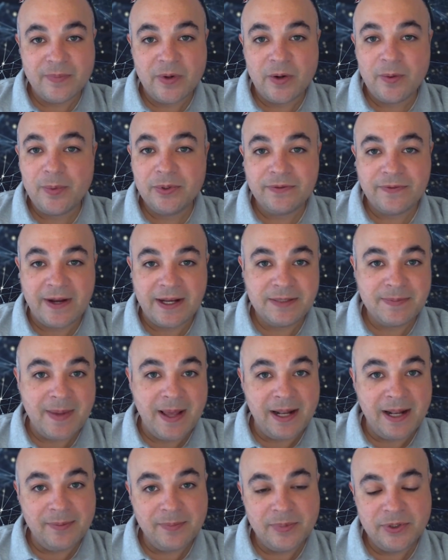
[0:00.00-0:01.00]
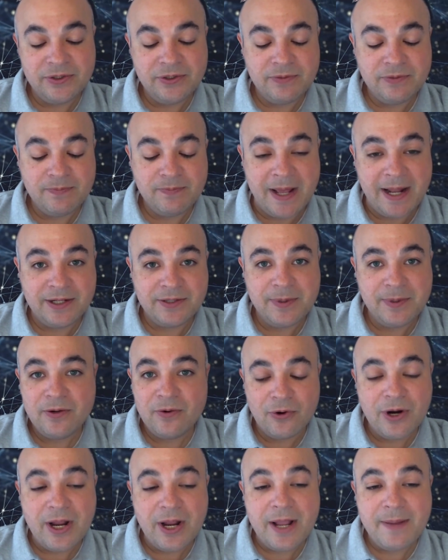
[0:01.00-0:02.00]
of mobile device
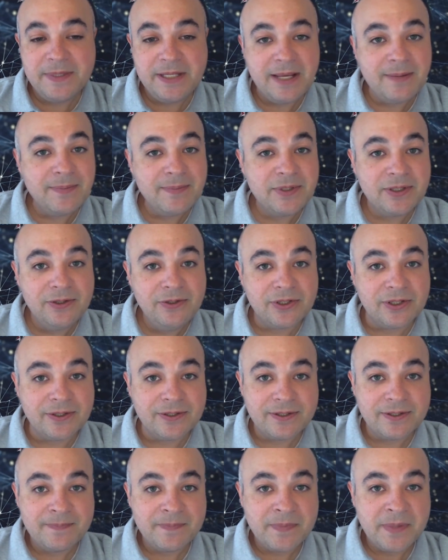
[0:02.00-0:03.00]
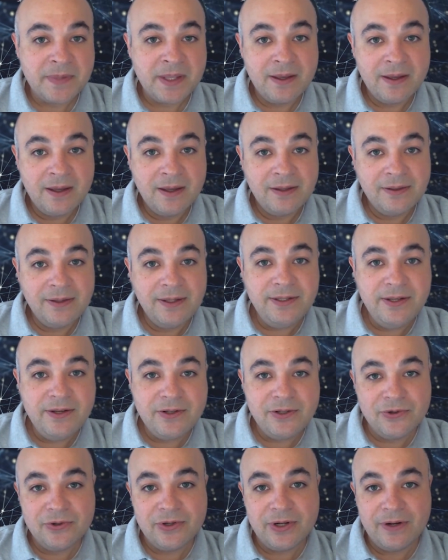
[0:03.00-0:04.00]
management or MDM solutions. These
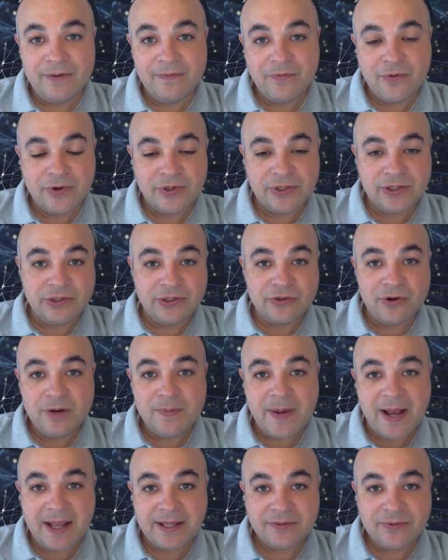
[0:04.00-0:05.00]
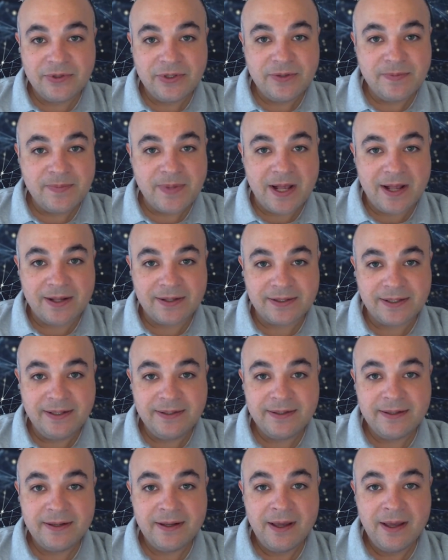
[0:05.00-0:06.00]
include enforcing strong passwords and
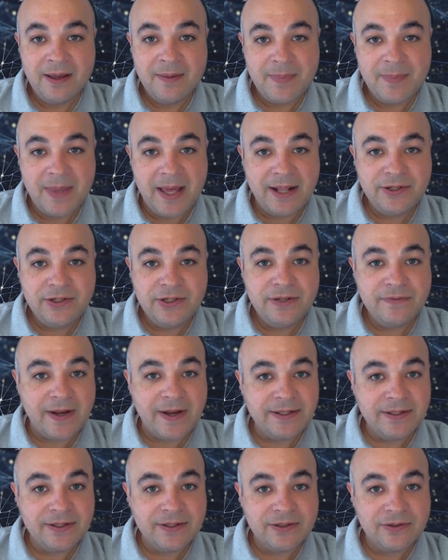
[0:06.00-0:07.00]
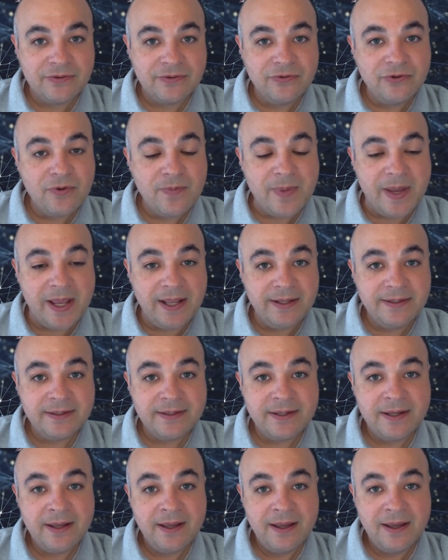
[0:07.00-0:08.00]
policies, managing devices through
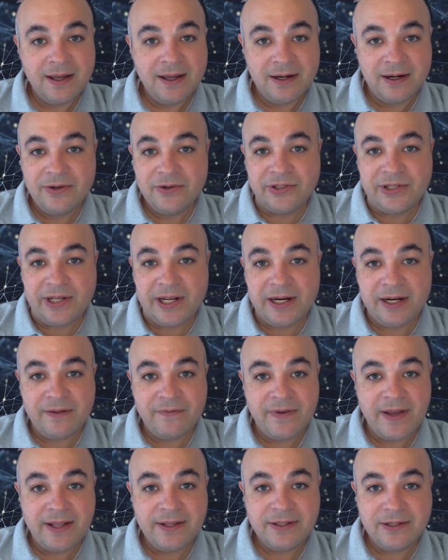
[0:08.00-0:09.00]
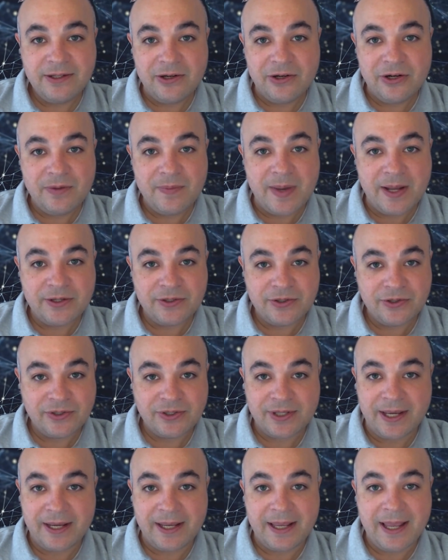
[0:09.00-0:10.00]
domains, and understanding advanced security
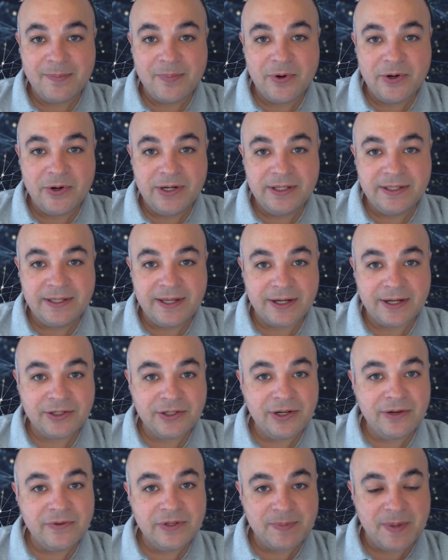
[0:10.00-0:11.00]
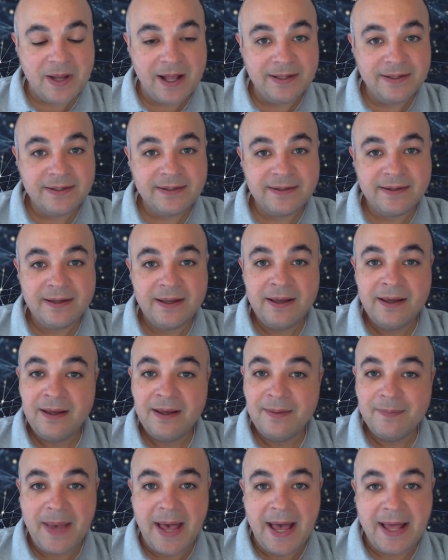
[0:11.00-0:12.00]
measures like endpoint detection and response,
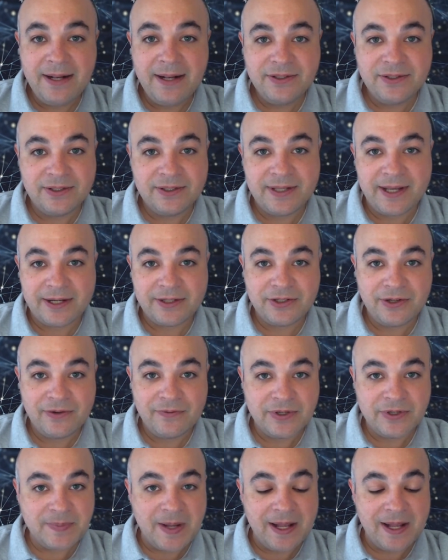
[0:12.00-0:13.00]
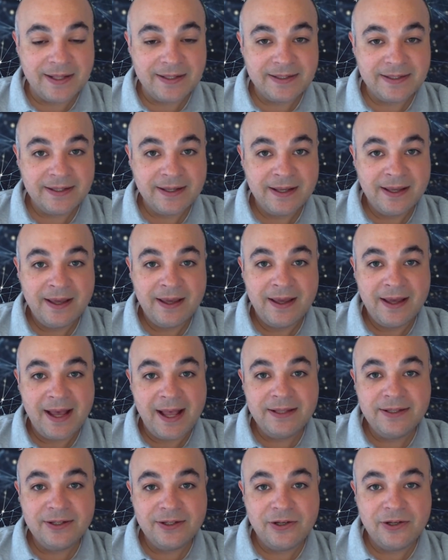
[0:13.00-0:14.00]
managed detection and response,
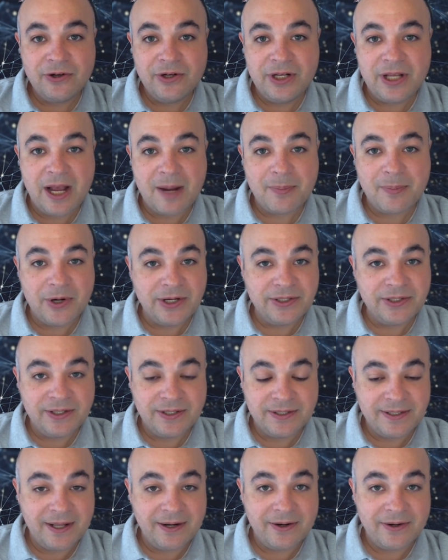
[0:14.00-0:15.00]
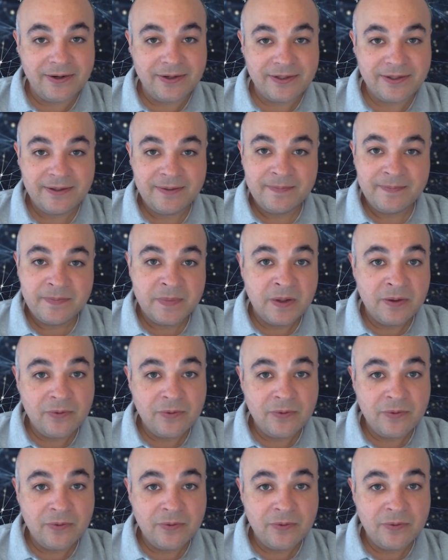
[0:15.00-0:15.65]
and security operations centers.